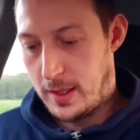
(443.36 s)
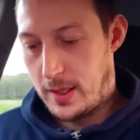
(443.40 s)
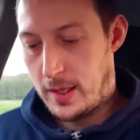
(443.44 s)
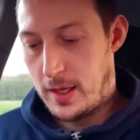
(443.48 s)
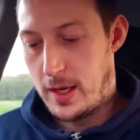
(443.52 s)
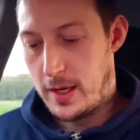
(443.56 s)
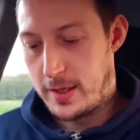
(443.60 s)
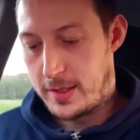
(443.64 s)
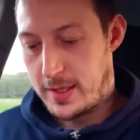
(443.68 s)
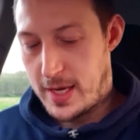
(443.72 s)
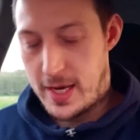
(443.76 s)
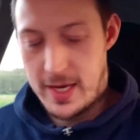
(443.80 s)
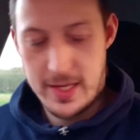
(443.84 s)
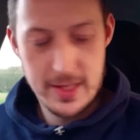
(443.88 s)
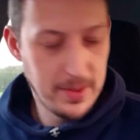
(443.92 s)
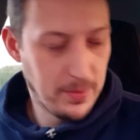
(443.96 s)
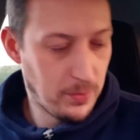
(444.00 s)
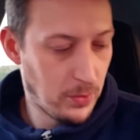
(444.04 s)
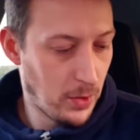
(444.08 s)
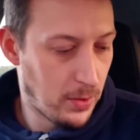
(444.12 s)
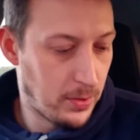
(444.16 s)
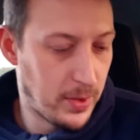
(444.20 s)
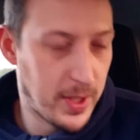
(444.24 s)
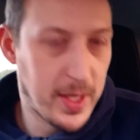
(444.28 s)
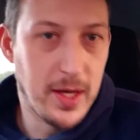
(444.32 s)
Okay, and then
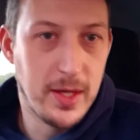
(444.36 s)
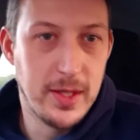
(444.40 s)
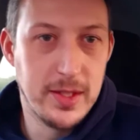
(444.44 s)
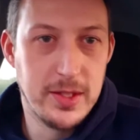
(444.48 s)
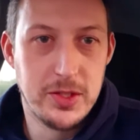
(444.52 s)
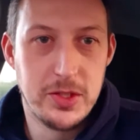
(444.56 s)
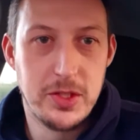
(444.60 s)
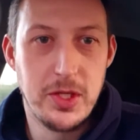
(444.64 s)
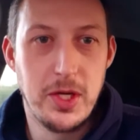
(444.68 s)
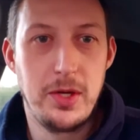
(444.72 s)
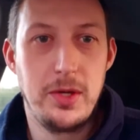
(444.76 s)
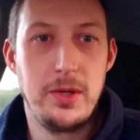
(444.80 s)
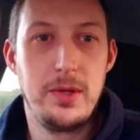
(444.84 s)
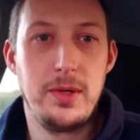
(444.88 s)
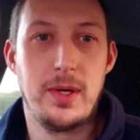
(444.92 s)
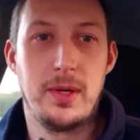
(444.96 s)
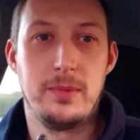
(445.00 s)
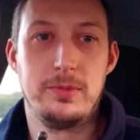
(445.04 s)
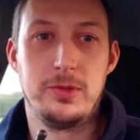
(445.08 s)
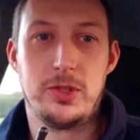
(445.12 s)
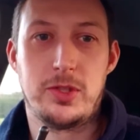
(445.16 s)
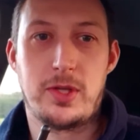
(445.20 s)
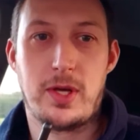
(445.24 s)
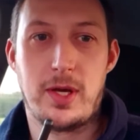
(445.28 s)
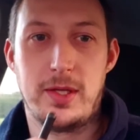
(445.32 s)
what we're going to do, I'm
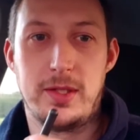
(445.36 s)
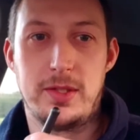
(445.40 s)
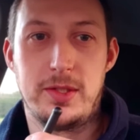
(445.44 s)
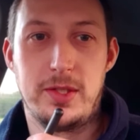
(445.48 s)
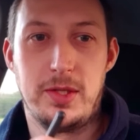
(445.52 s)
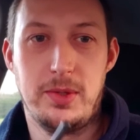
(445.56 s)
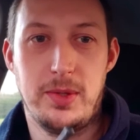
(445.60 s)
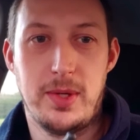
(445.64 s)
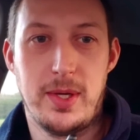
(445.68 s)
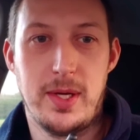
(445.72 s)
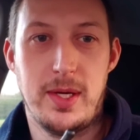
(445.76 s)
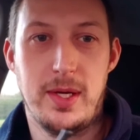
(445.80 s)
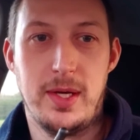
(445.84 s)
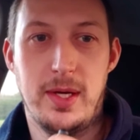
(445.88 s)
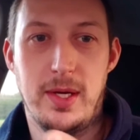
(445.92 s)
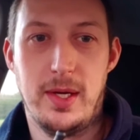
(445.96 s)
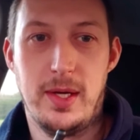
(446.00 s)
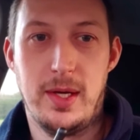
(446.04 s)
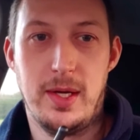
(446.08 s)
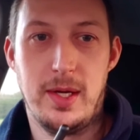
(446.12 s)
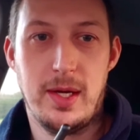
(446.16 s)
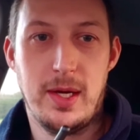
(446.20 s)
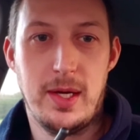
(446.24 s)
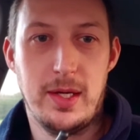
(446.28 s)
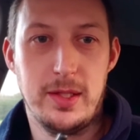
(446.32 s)
just going to
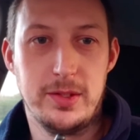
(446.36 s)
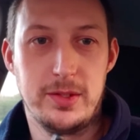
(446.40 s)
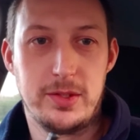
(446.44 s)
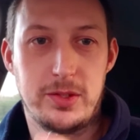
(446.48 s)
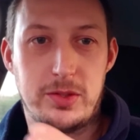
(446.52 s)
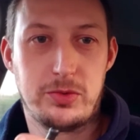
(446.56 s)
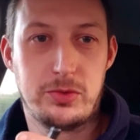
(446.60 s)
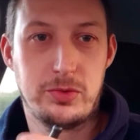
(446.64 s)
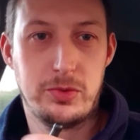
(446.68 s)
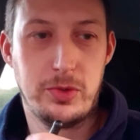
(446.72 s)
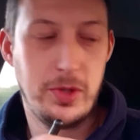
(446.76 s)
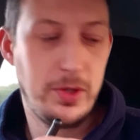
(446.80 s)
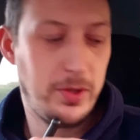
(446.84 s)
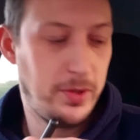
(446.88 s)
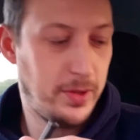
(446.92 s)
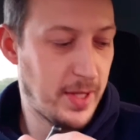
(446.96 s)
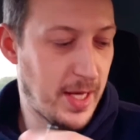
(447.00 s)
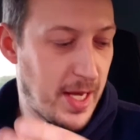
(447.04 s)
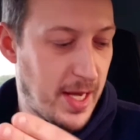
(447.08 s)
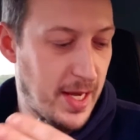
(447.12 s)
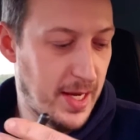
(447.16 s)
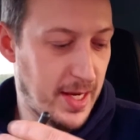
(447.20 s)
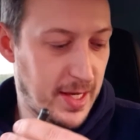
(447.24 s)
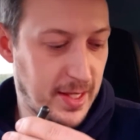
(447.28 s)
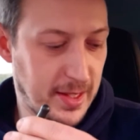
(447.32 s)
unscrew
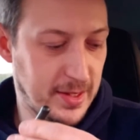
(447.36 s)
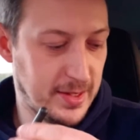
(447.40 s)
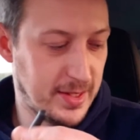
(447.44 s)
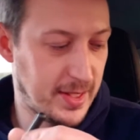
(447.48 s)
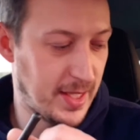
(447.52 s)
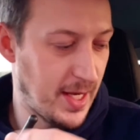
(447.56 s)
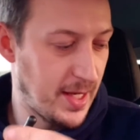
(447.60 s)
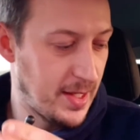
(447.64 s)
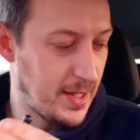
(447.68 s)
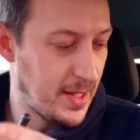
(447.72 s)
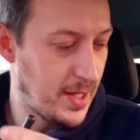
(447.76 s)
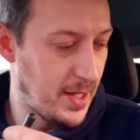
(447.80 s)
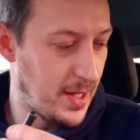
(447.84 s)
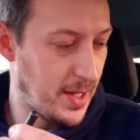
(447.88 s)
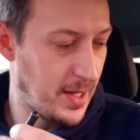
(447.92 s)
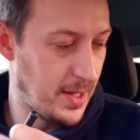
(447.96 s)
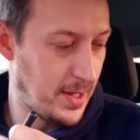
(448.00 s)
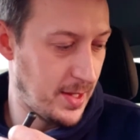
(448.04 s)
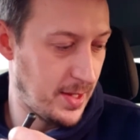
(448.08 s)
that antenna.